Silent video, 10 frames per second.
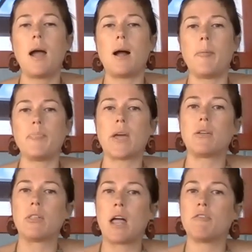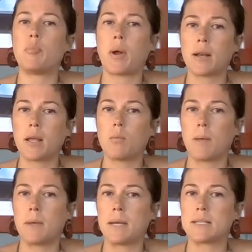And a lot of pregnant
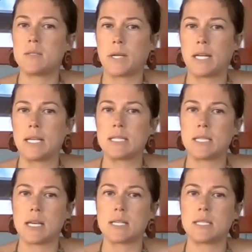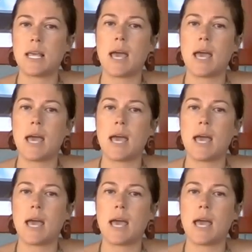women experience this.